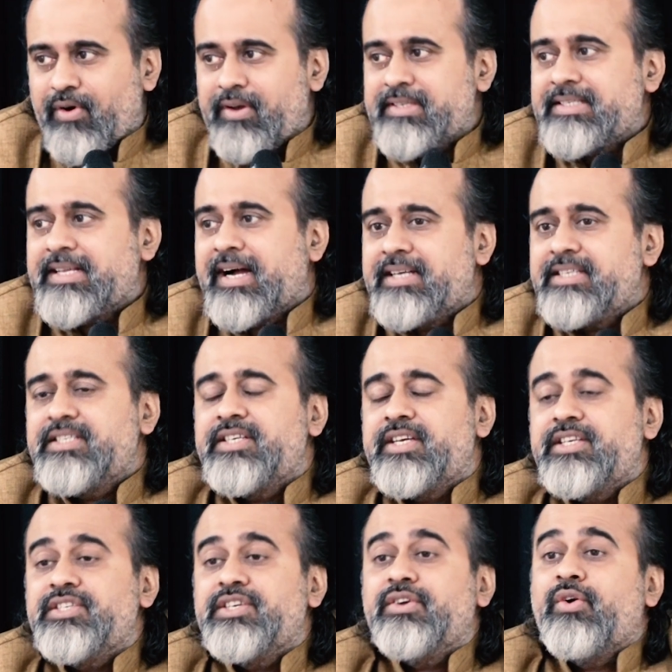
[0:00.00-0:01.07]
What is the
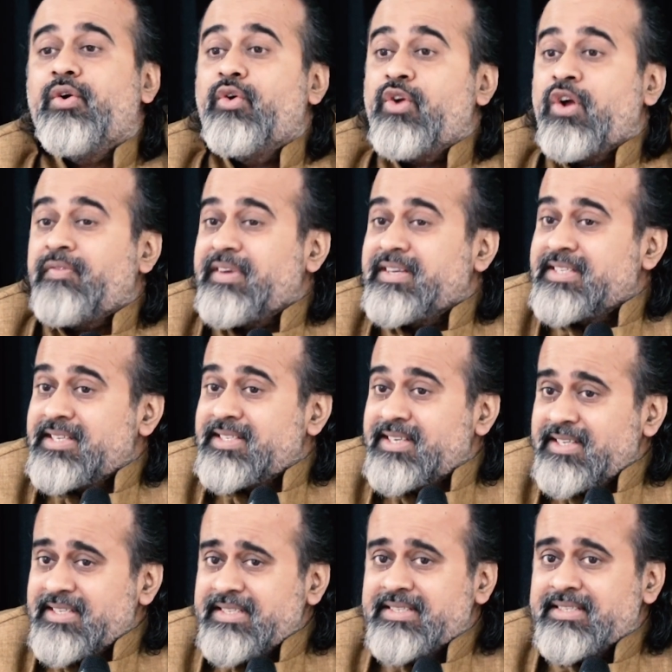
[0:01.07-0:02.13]
unchanging core of
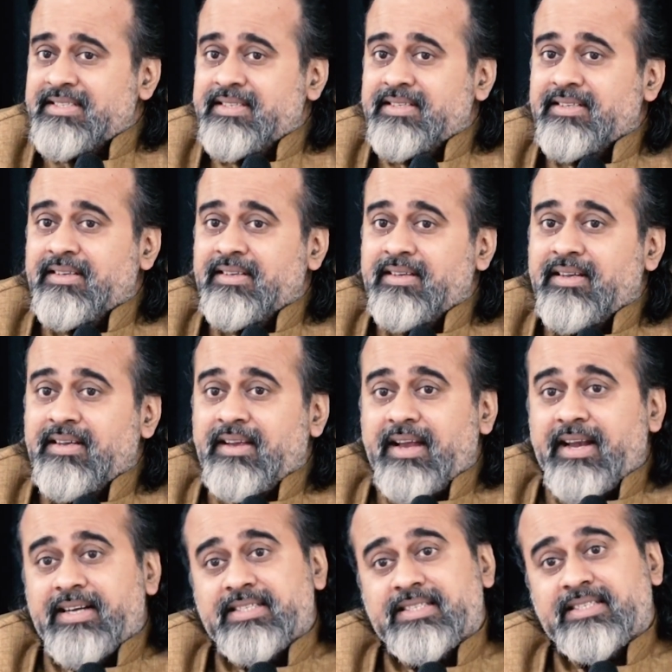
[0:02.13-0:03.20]
existence?
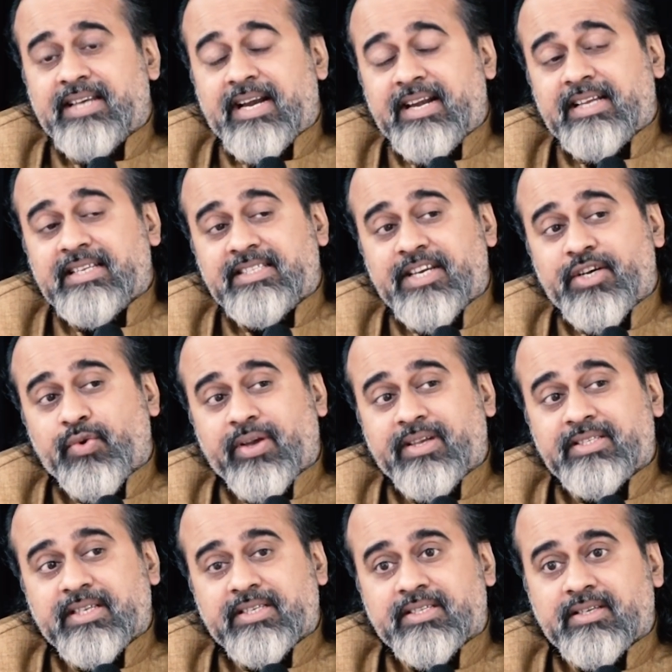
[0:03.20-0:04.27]
Its tendency to
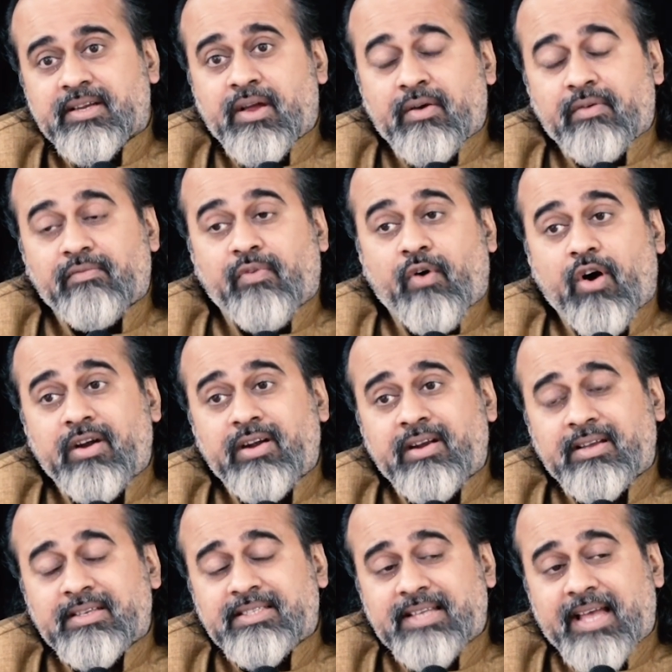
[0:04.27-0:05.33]
exist.
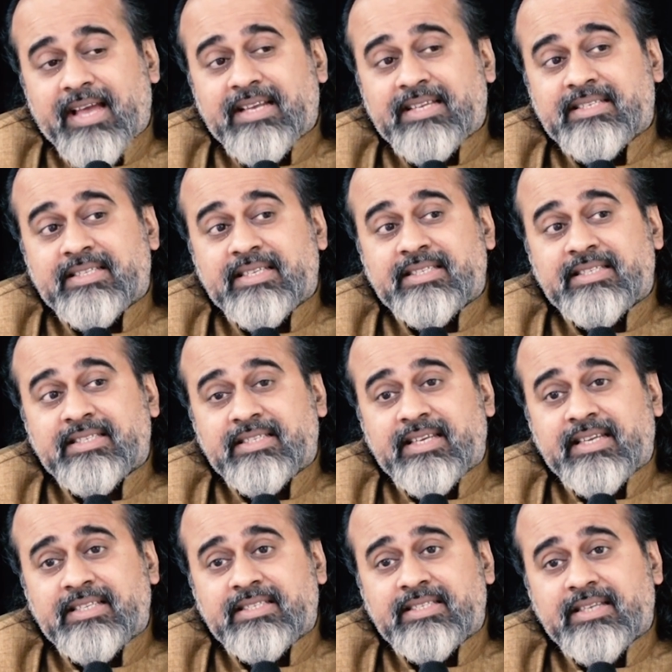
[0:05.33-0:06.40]
What does
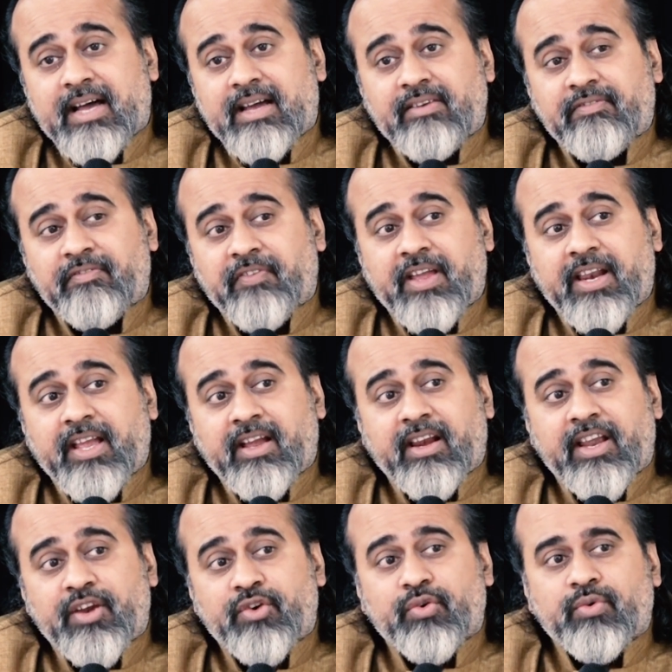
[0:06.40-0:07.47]
existence
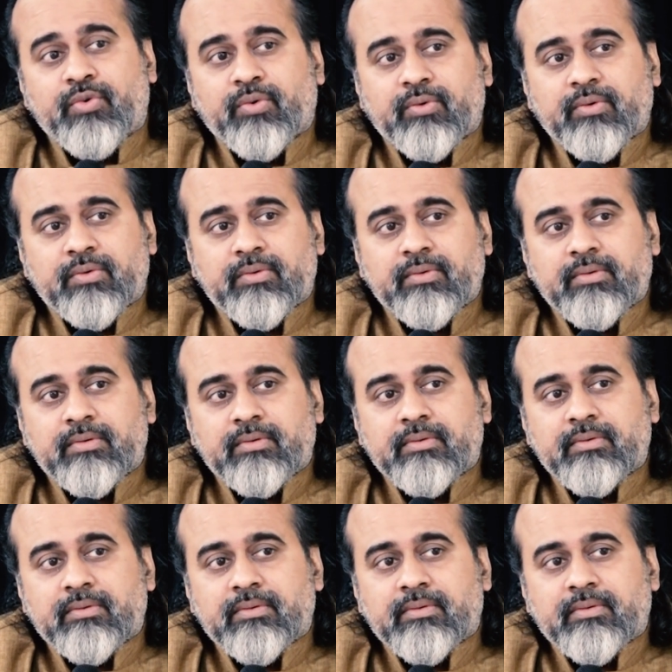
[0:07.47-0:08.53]
unfailingly do?
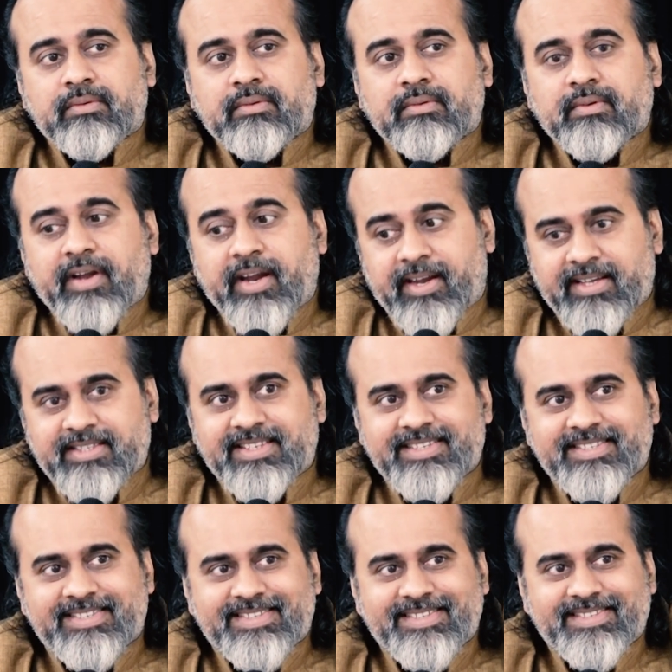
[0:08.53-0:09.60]
It
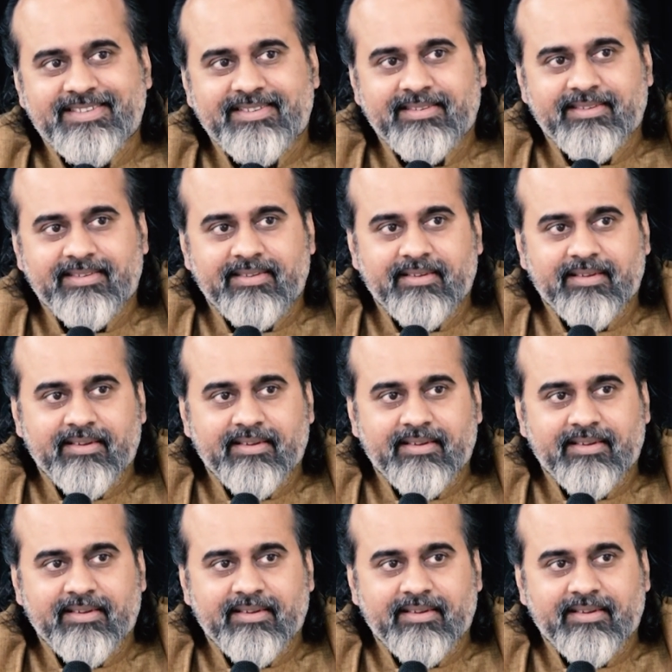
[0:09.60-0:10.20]
exists.